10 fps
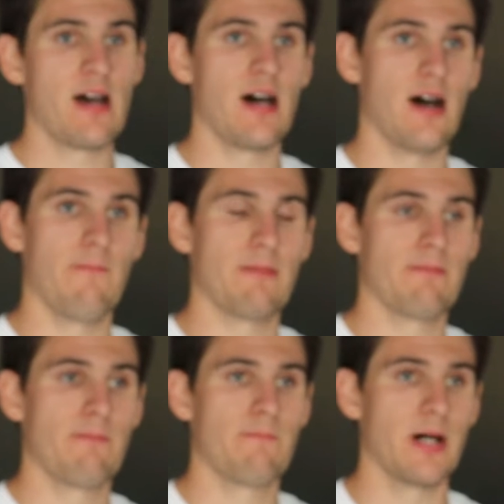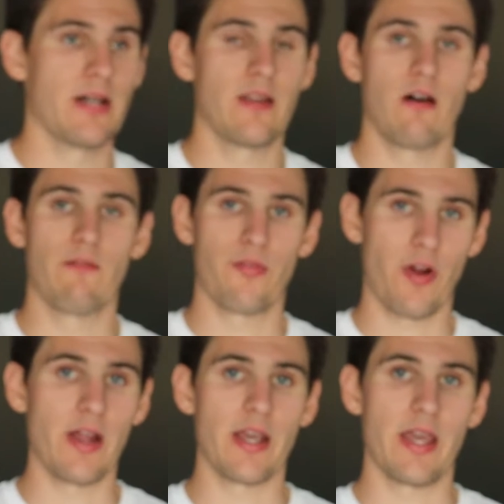But on
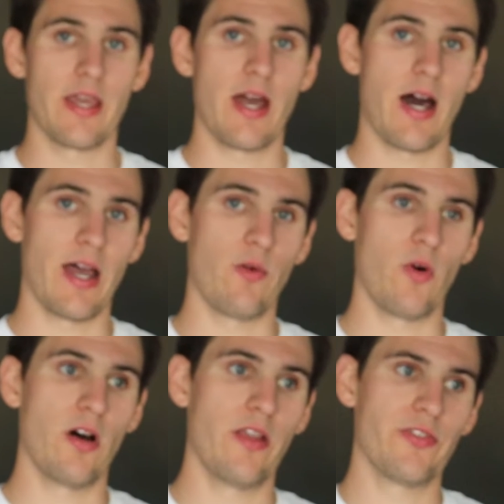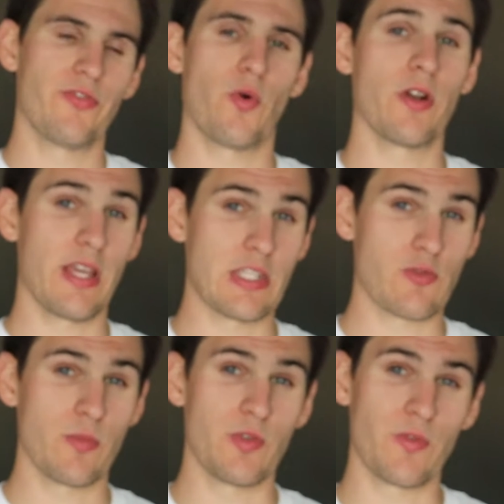Friday, I was 4 days
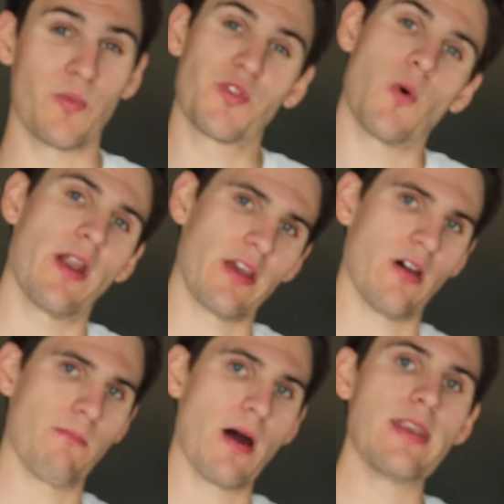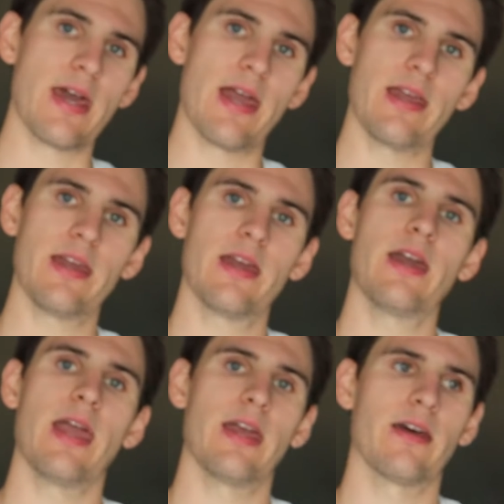removed from squatting on Monday,
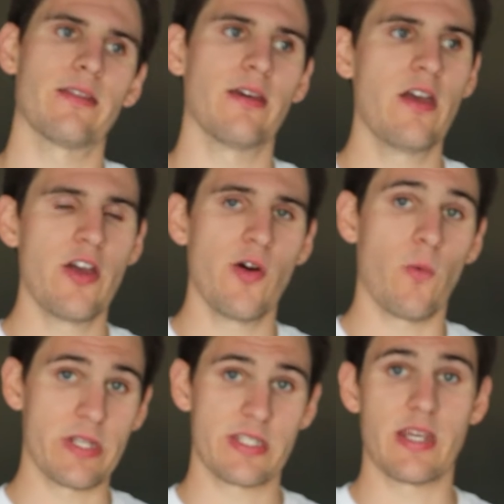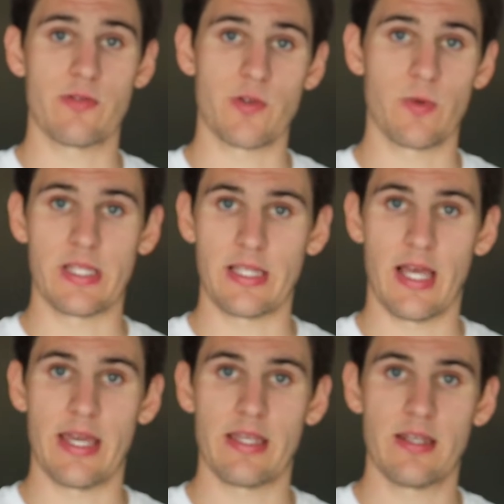and Wednesday was a really
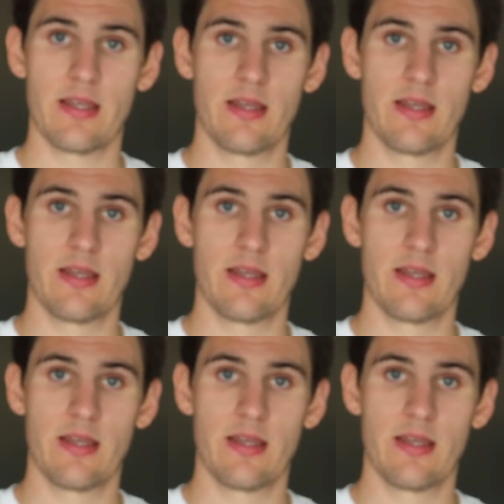light